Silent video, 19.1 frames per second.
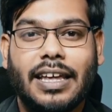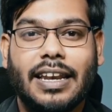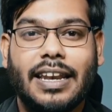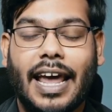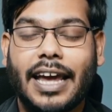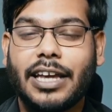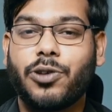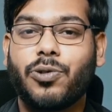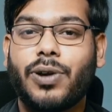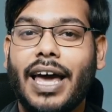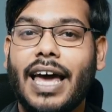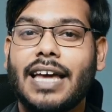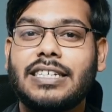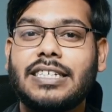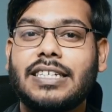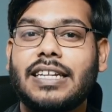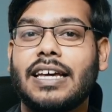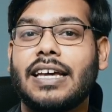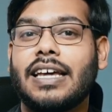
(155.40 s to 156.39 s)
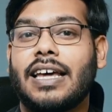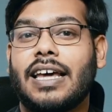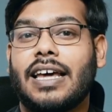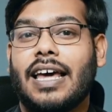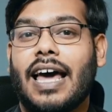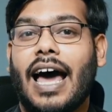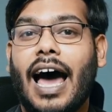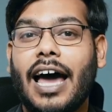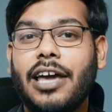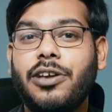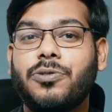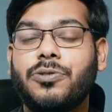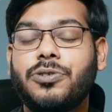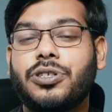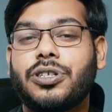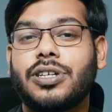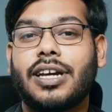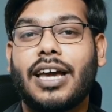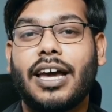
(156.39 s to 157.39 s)
like you guessed,
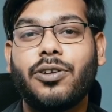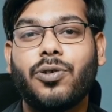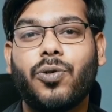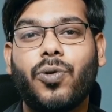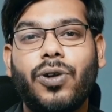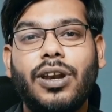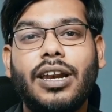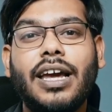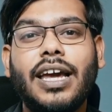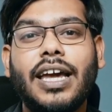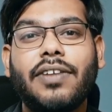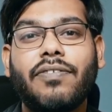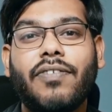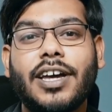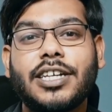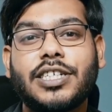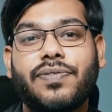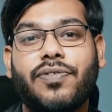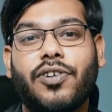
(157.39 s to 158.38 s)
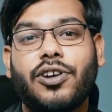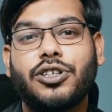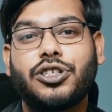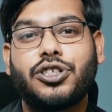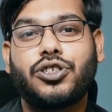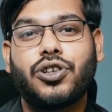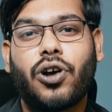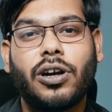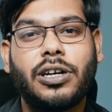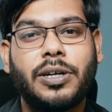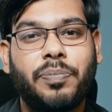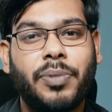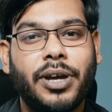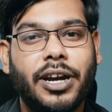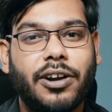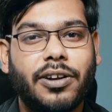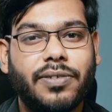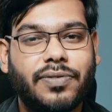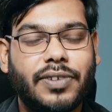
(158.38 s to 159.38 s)
Ayush can only invest for a short
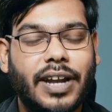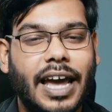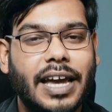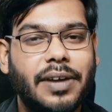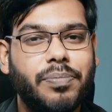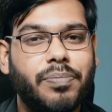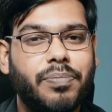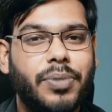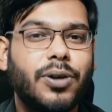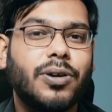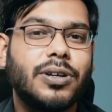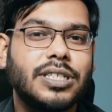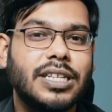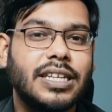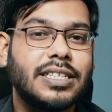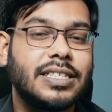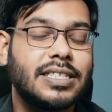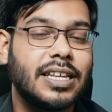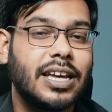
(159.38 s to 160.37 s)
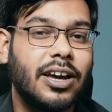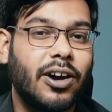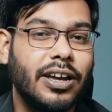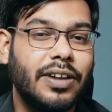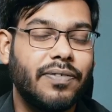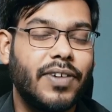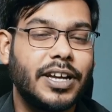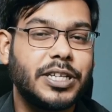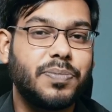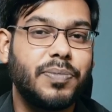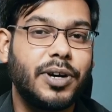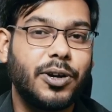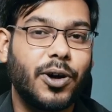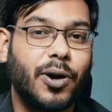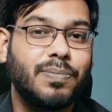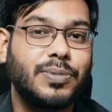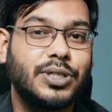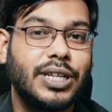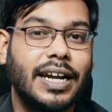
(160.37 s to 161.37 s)
period of time because his investment
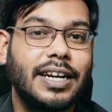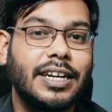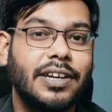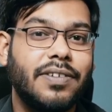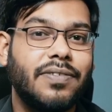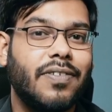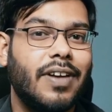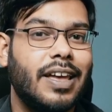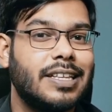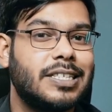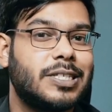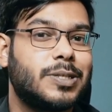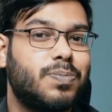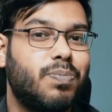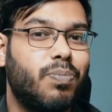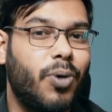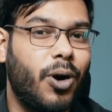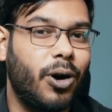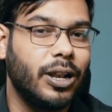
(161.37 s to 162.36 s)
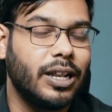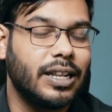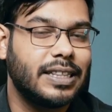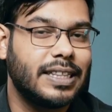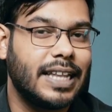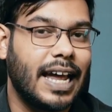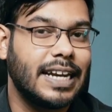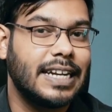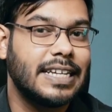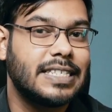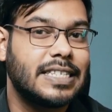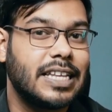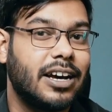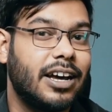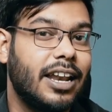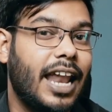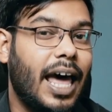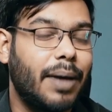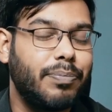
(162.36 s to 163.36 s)
objective is small, that is
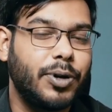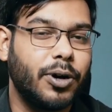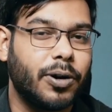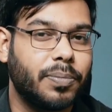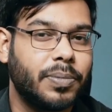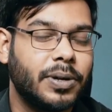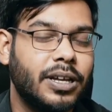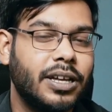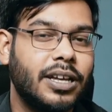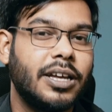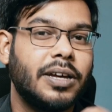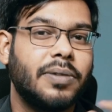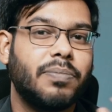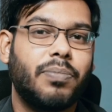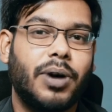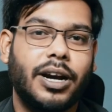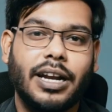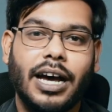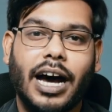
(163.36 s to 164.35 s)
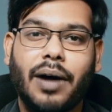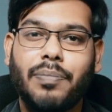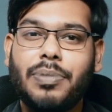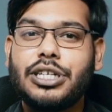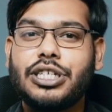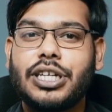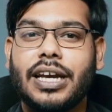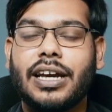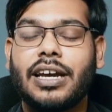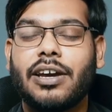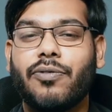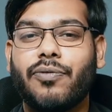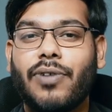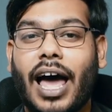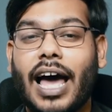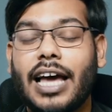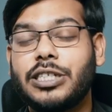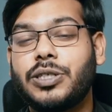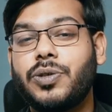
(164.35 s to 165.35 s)
a laptop. But Abhishek
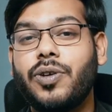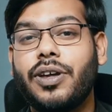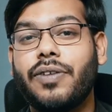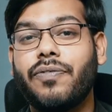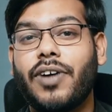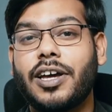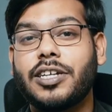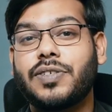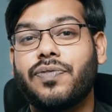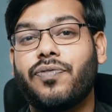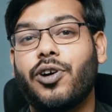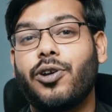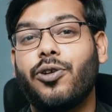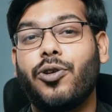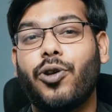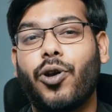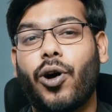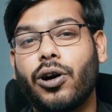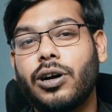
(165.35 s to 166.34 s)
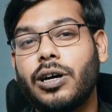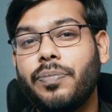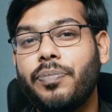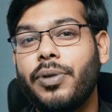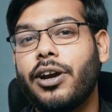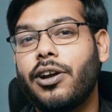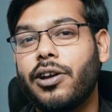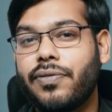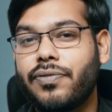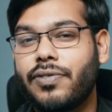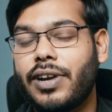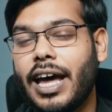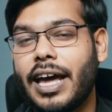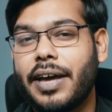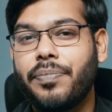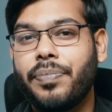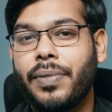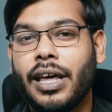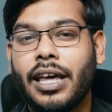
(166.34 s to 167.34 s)
has to invest for a longer period of
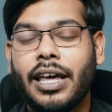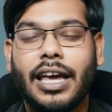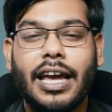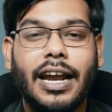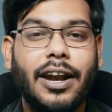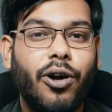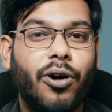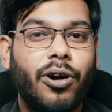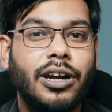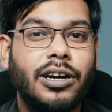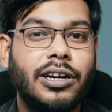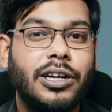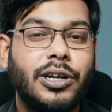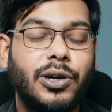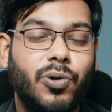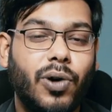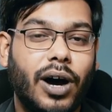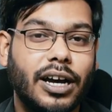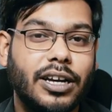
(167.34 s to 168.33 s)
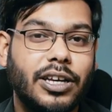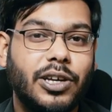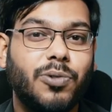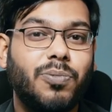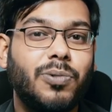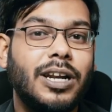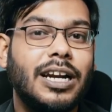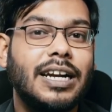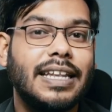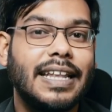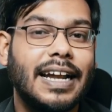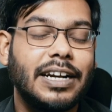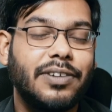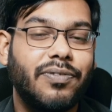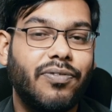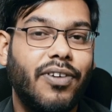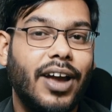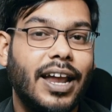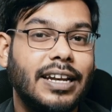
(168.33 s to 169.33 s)
time in order to accumulate
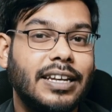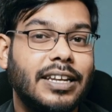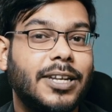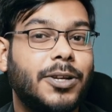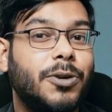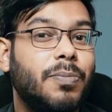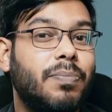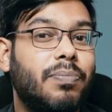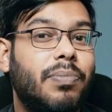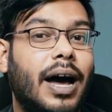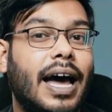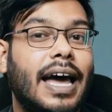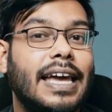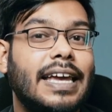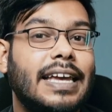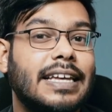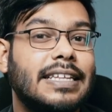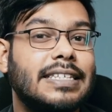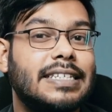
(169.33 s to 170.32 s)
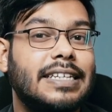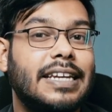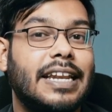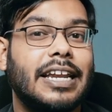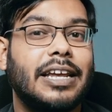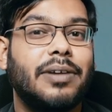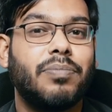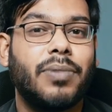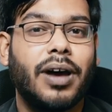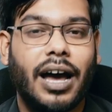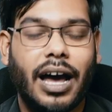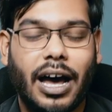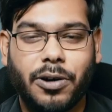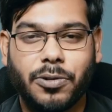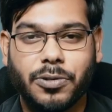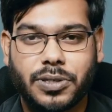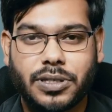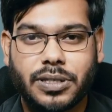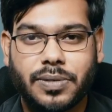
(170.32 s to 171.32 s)
that wealth to buy his dream
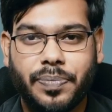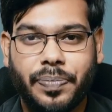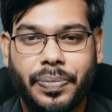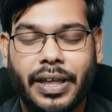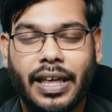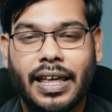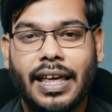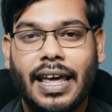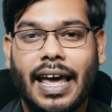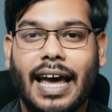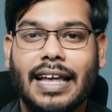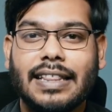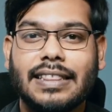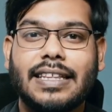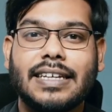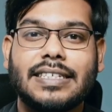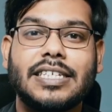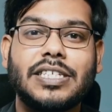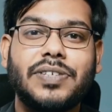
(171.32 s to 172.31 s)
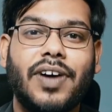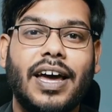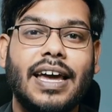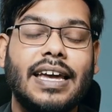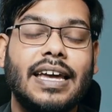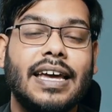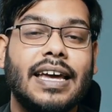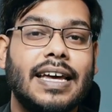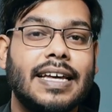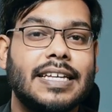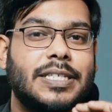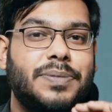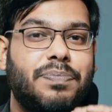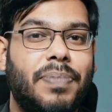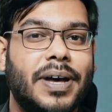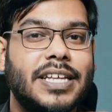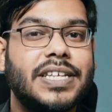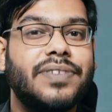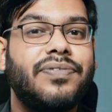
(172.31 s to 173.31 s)
house. And this is why
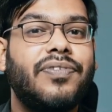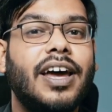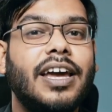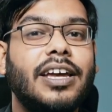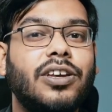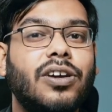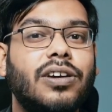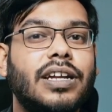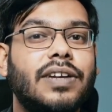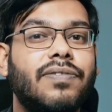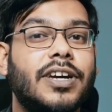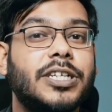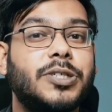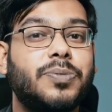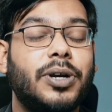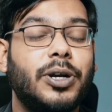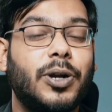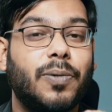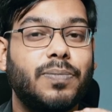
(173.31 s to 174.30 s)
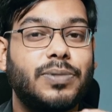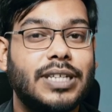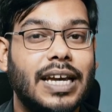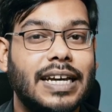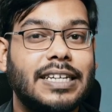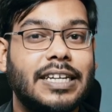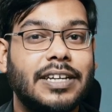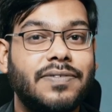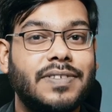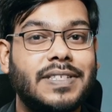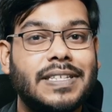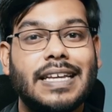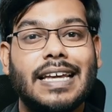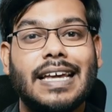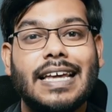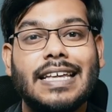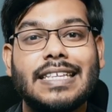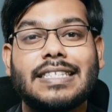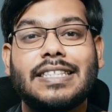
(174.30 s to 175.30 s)
specifying your investment objectives
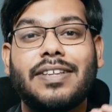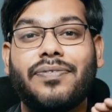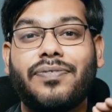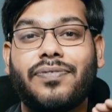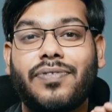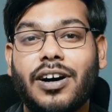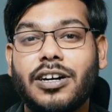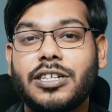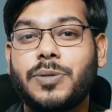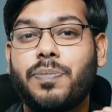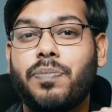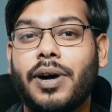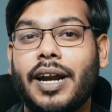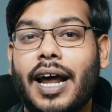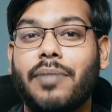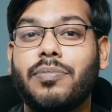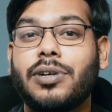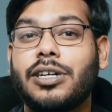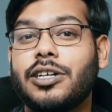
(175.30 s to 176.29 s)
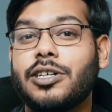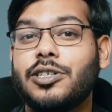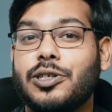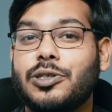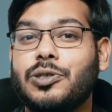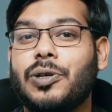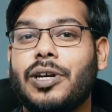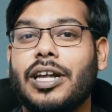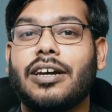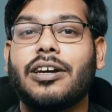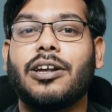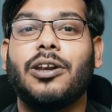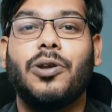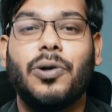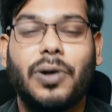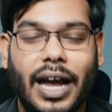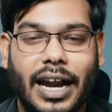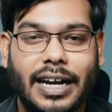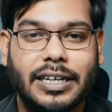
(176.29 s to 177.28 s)
is the first parameter you should take a
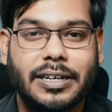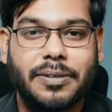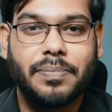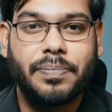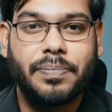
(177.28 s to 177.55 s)
look at.